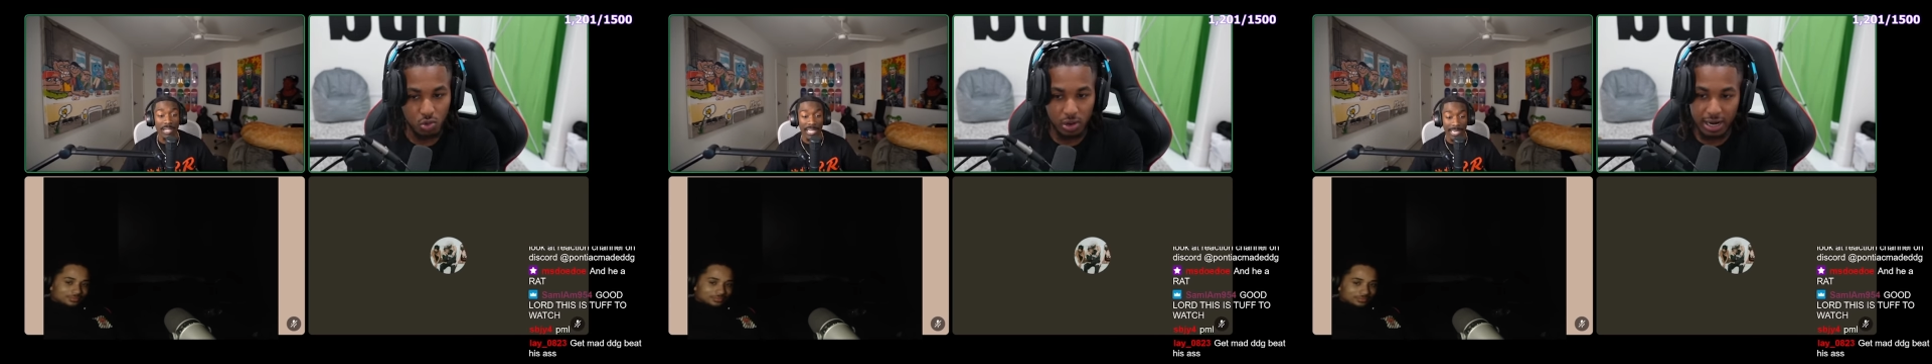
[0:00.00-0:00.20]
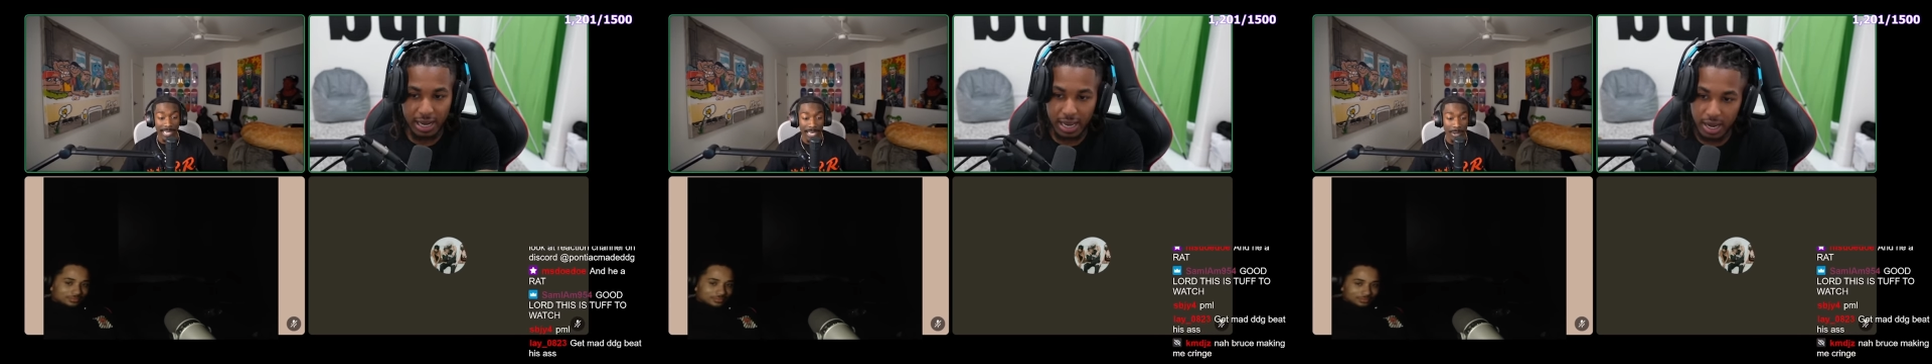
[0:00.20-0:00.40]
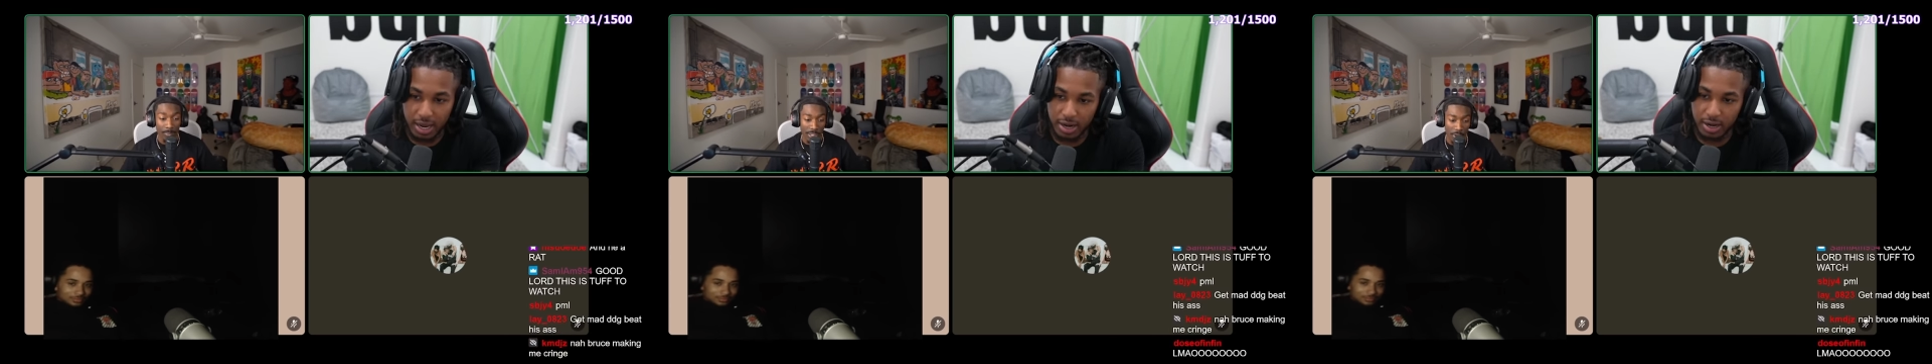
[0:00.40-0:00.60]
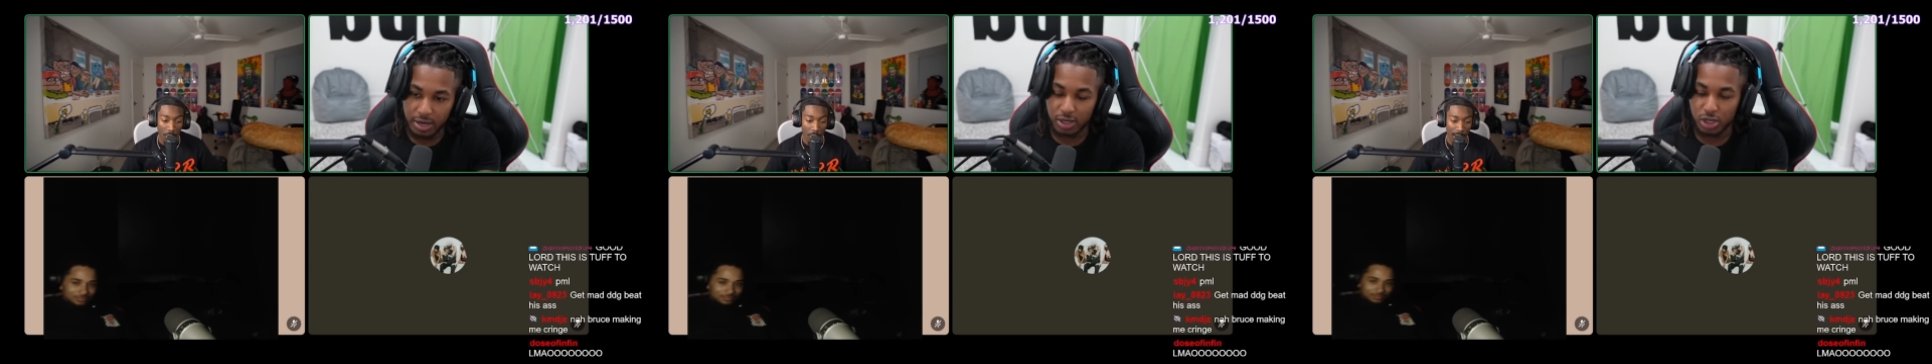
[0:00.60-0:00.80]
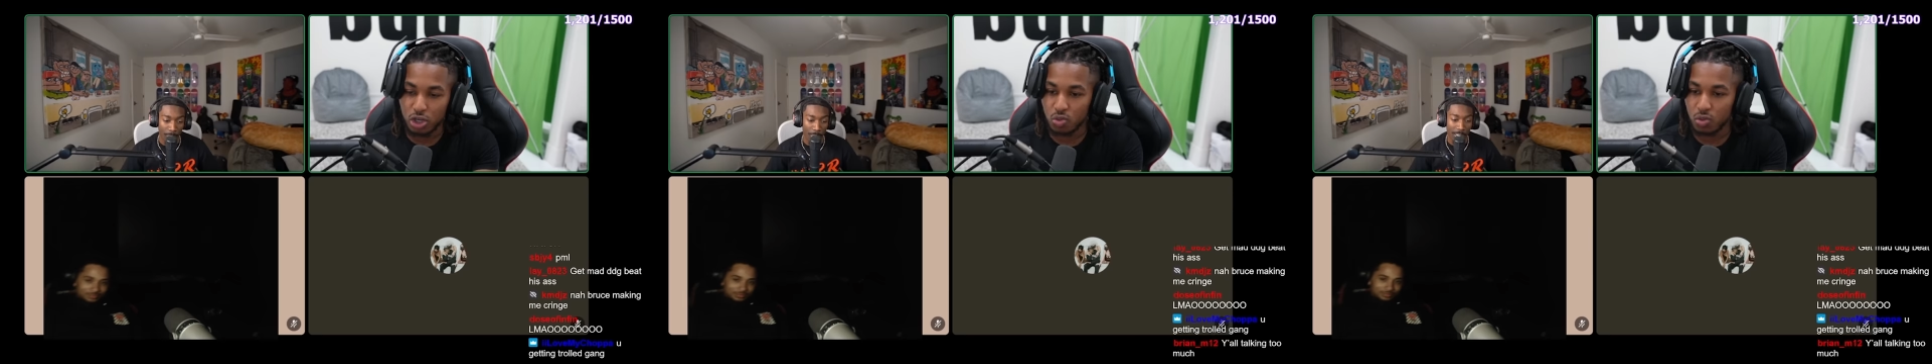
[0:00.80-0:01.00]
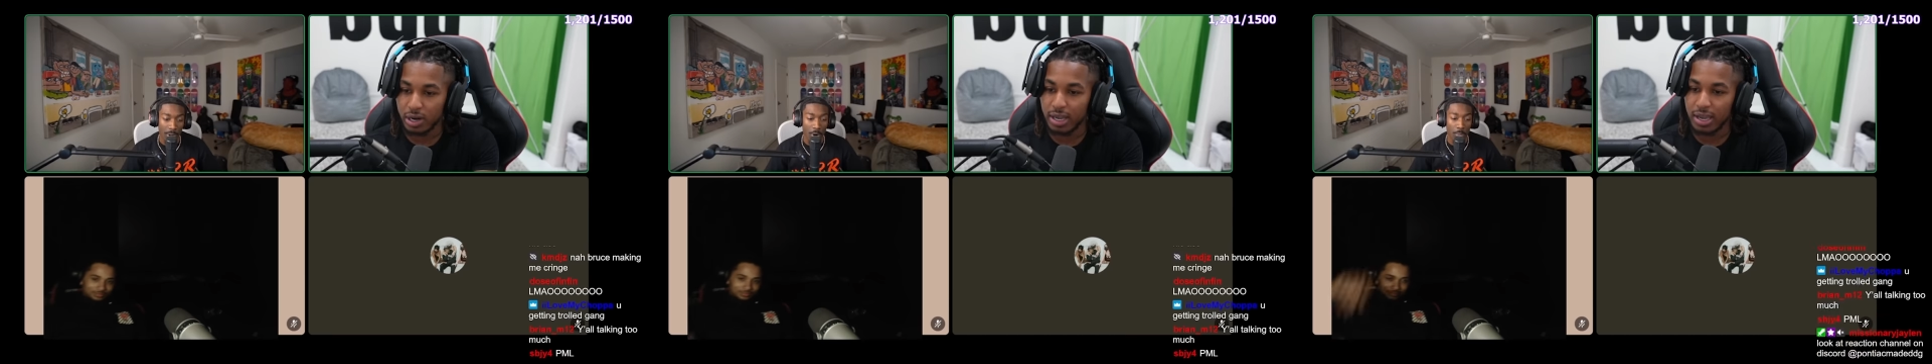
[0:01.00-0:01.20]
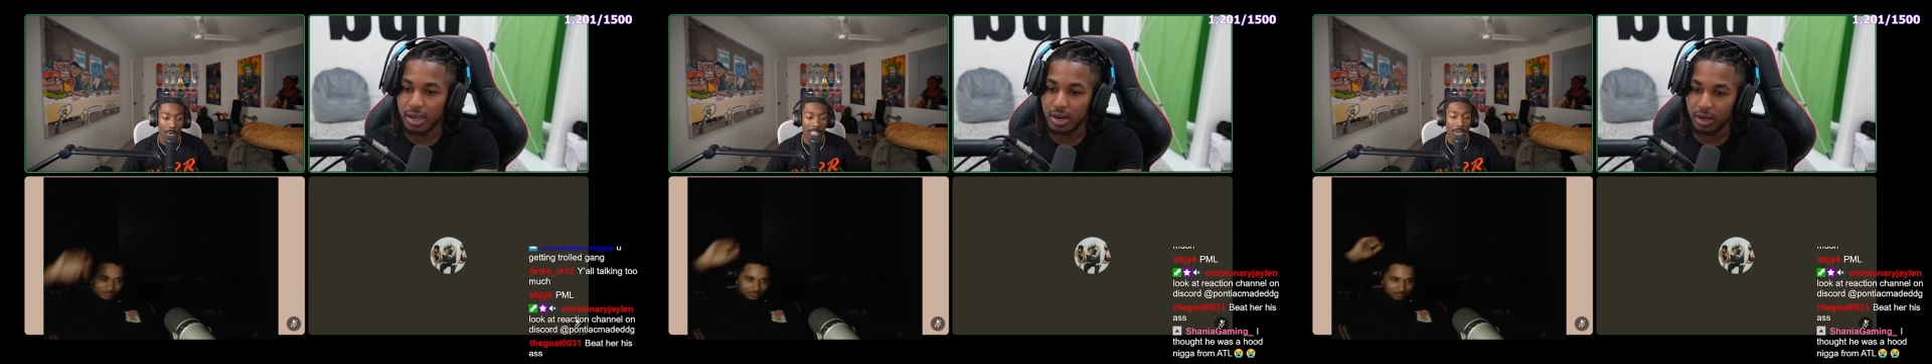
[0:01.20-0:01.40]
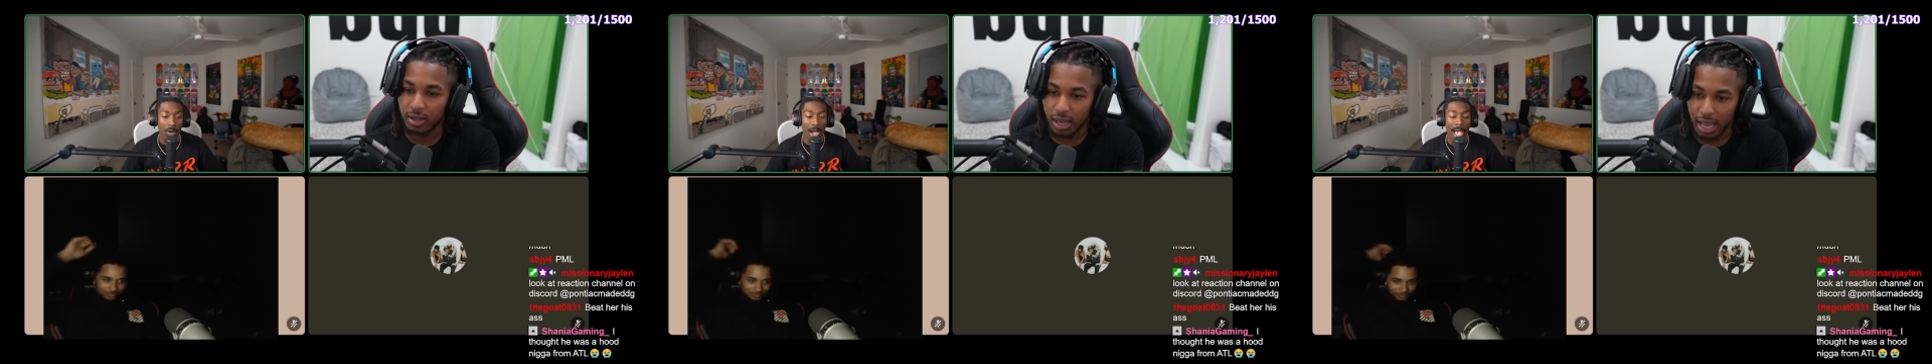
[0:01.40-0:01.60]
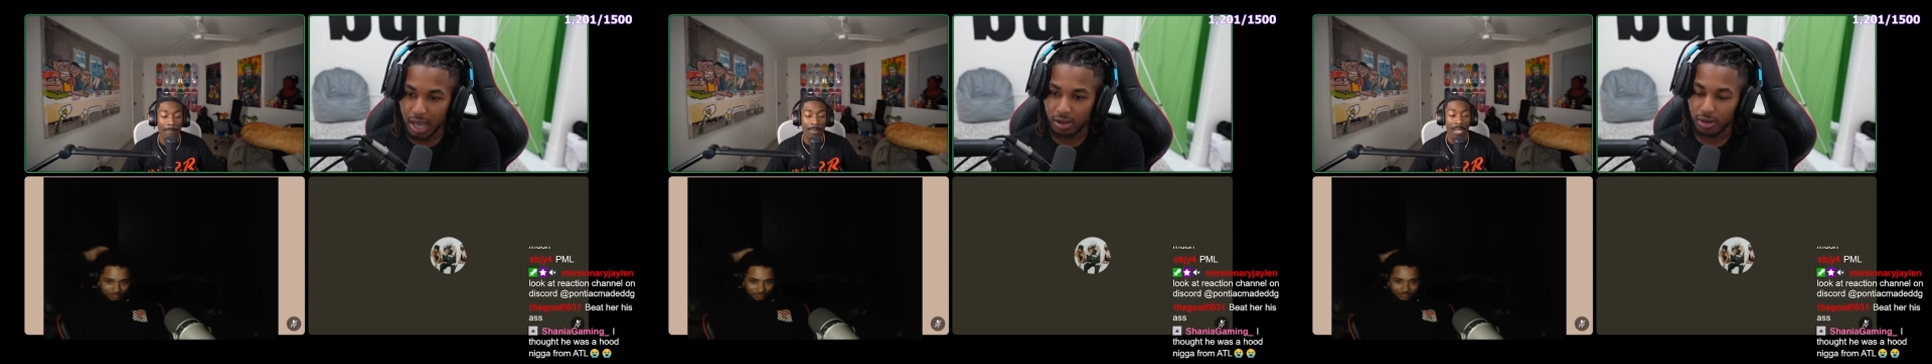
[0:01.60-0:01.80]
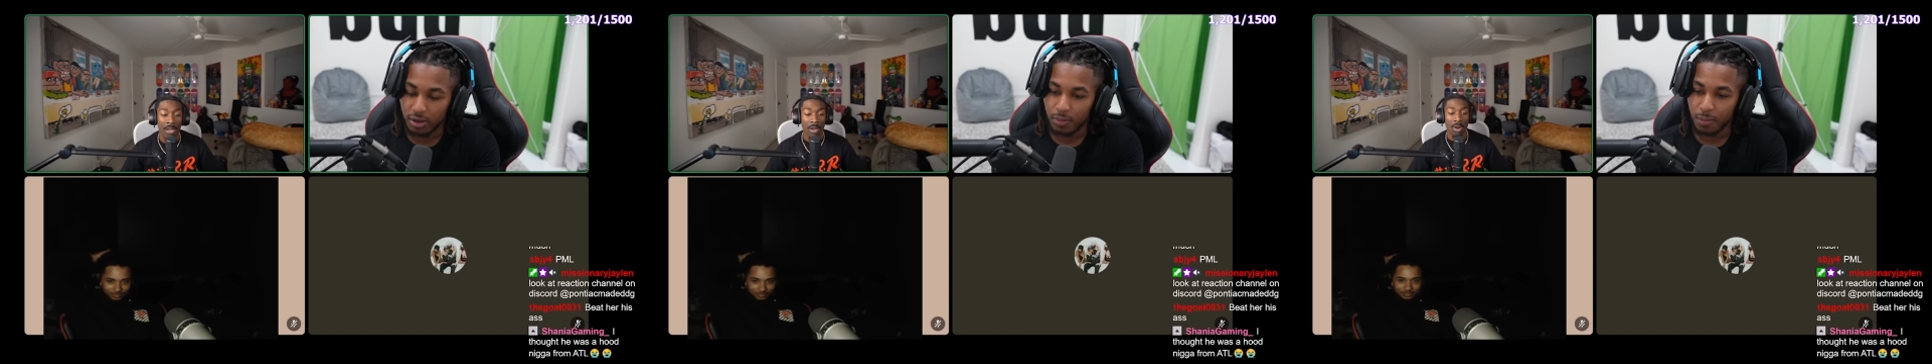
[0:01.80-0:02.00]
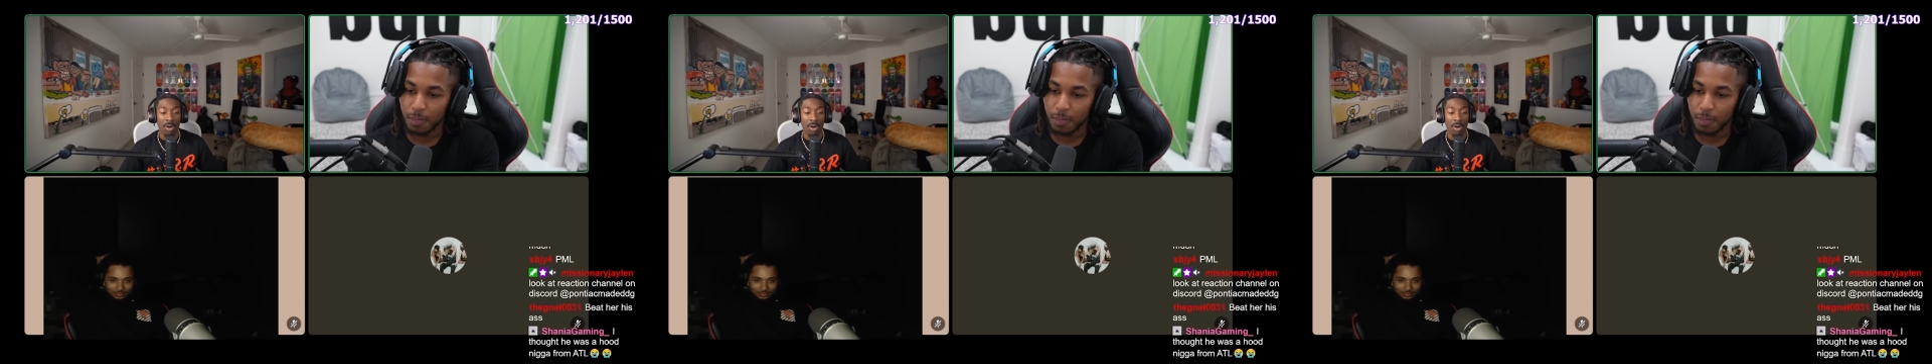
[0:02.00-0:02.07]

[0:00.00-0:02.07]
Want to end it? Do you want to end the